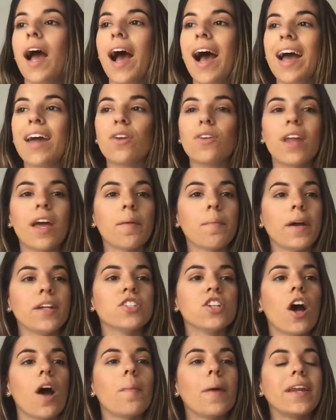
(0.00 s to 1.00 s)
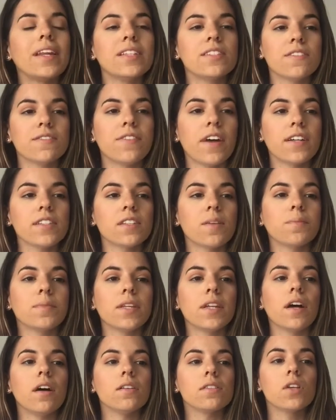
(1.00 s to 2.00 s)
I don't like my job. I need to find
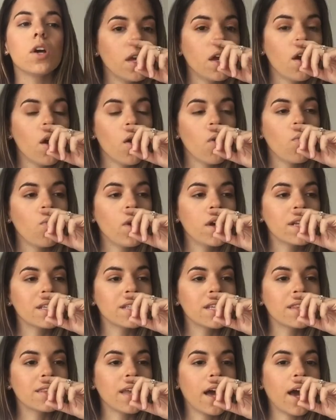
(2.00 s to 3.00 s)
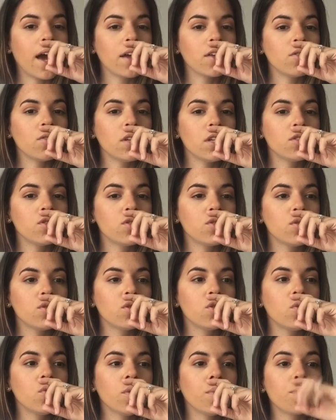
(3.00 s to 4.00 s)
something else. What is it that you need to do
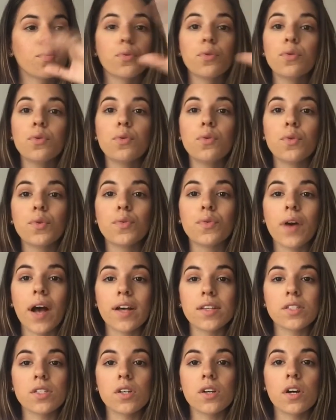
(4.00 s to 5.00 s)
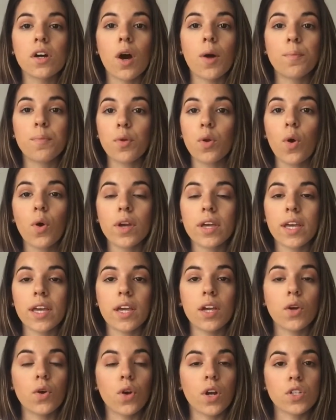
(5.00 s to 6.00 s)
to improve as an
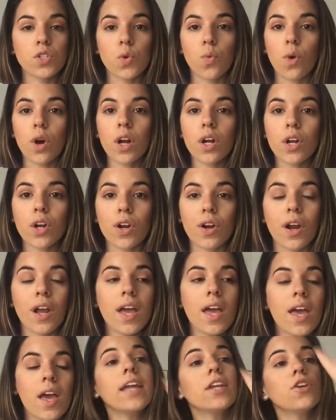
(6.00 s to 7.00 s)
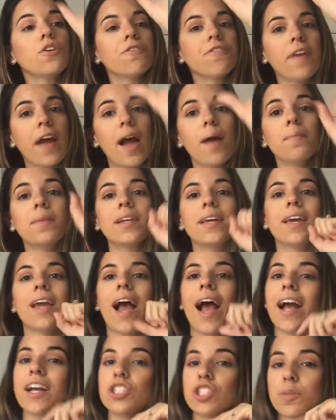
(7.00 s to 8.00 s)
employee or as a worker? In your family,
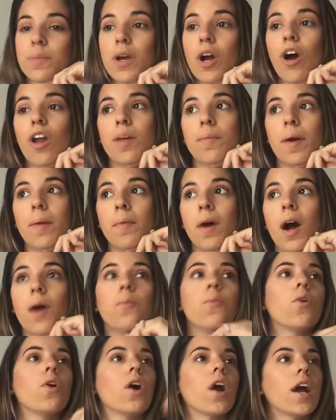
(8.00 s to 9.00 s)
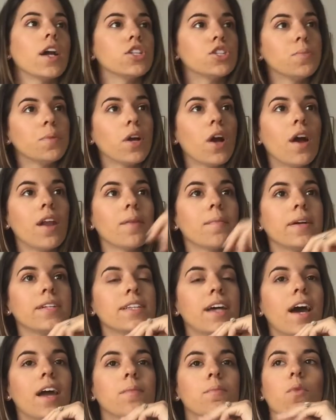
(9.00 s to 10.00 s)
I should be calling my mom more. I should be calling my
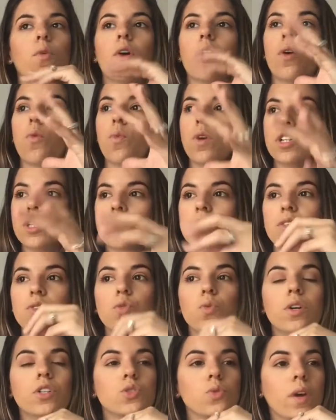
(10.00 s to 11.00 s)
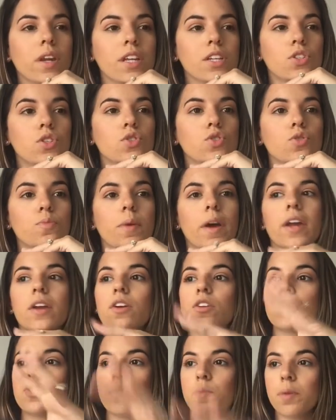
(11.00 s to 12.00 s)
dad more. What, what do I need to do
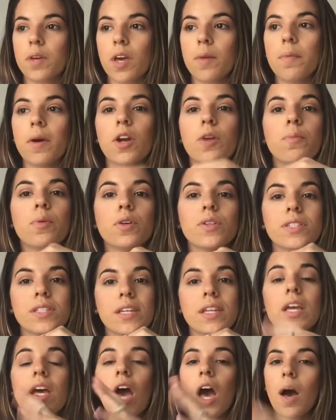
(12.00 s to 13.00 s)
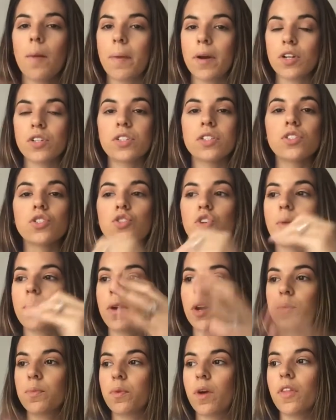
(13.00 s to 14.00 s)
better to be a better person, a better sister, a
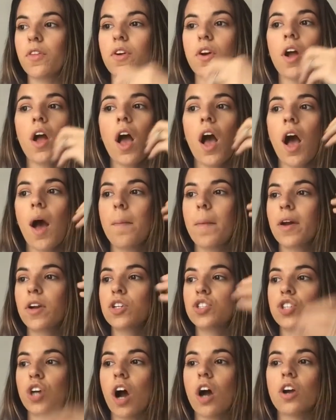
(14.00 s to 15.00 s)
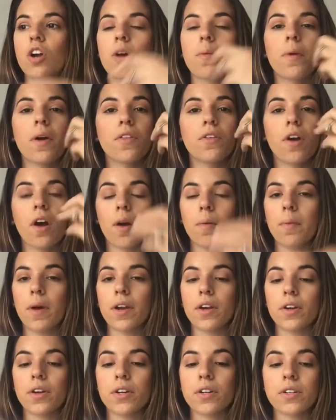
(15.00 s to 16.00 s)
better brother, a better daughter, a better, a
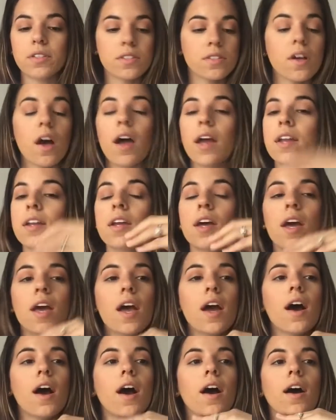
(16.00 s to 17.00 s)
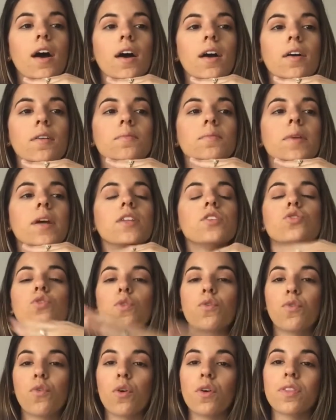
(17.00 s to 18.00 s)
better son? Um, and
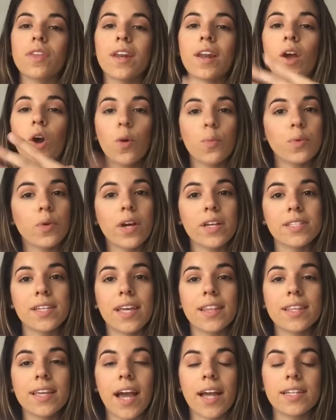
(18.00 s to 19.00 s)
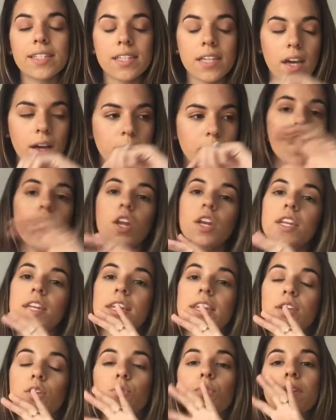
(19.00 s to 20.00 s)
so forth. And I hope you guys get the idea.
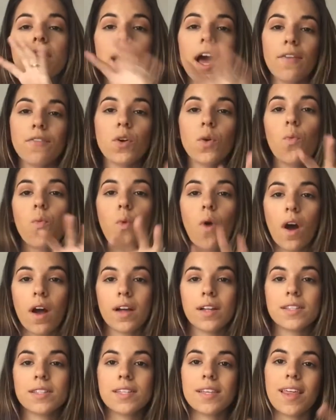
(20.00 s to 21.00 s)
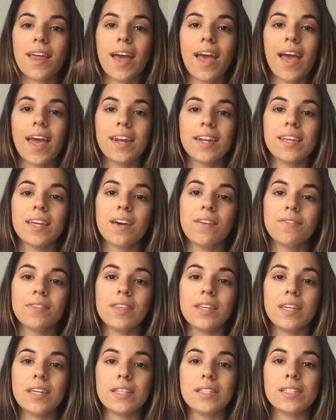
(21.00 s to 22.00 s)
You never want any
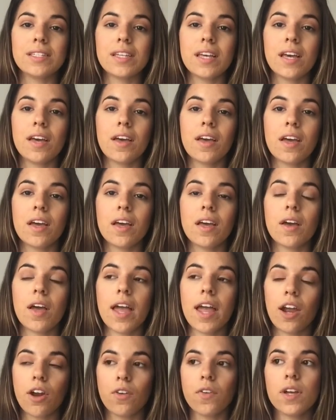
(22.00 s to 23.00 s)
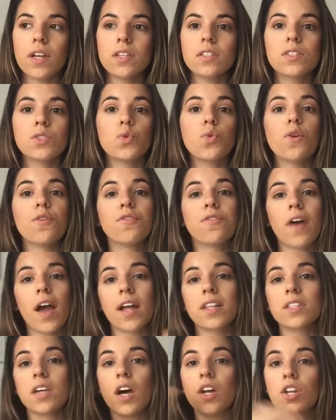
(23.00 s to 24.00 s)
of these areas to
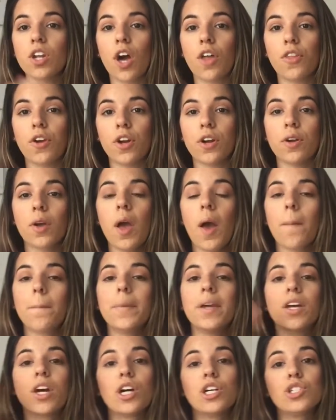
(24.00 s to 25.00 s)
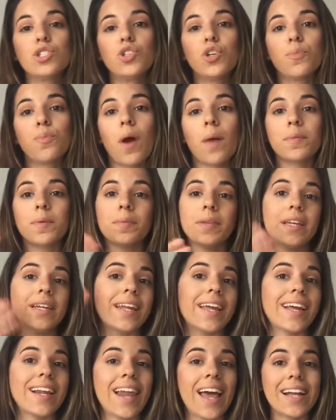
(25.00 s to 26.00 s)
affect another because you're probably
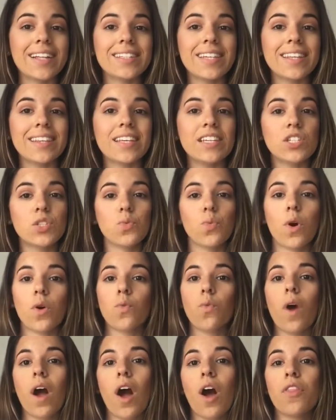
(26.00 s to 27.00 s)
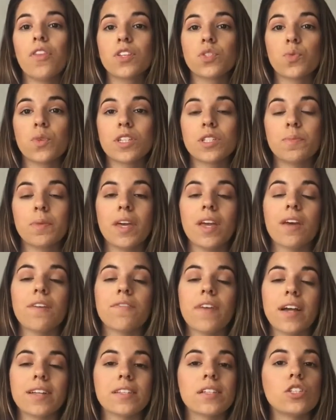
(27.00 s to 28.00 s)
neglecting this one while this one is being
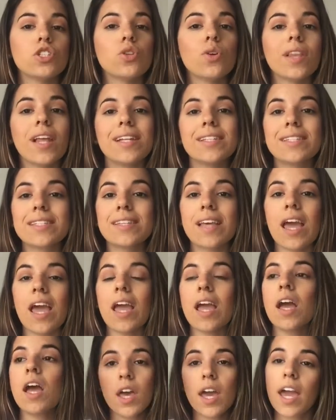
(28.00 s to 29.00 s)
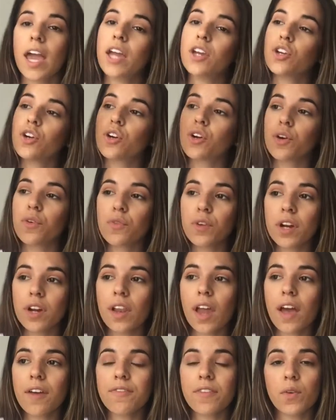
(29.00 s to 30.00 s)
affected. So let's say in your career
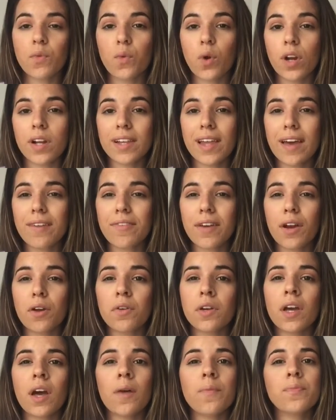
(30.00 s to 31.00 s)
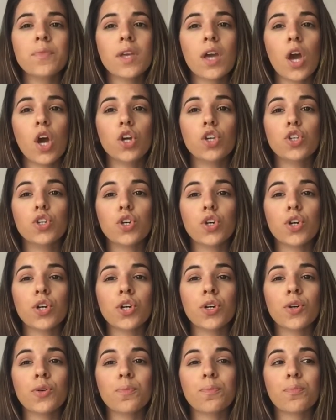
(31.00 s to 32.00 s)
life and work life area,
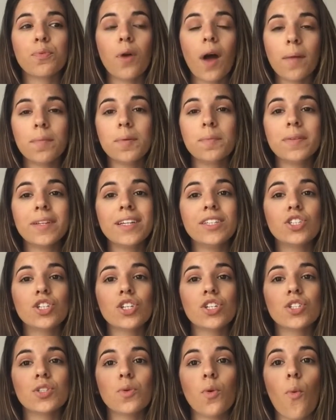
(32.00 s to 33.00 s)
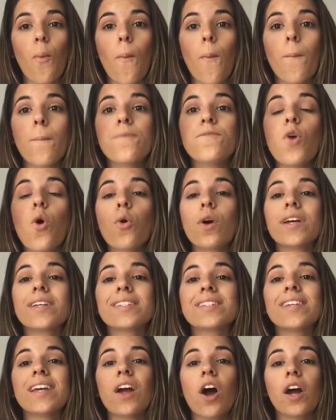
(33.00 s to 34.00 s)
you're probably just
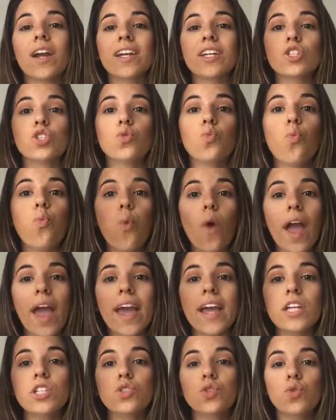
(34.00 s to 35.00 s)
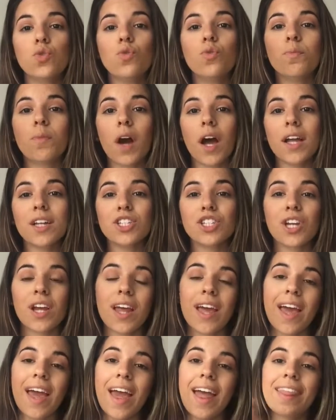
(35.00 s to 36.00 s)
focusing on it way too much
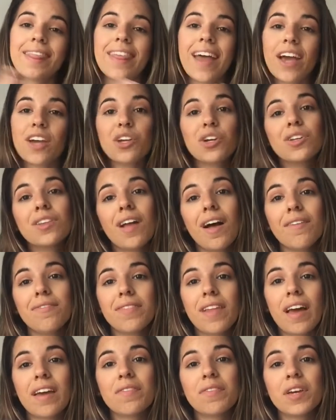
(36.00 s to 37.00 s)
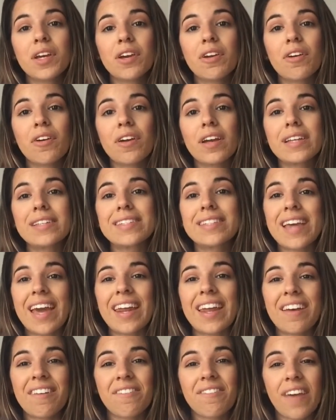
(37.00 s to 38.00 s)
that your love life here is
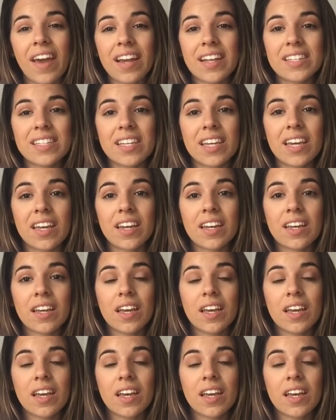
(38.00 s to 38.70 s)
getting affected.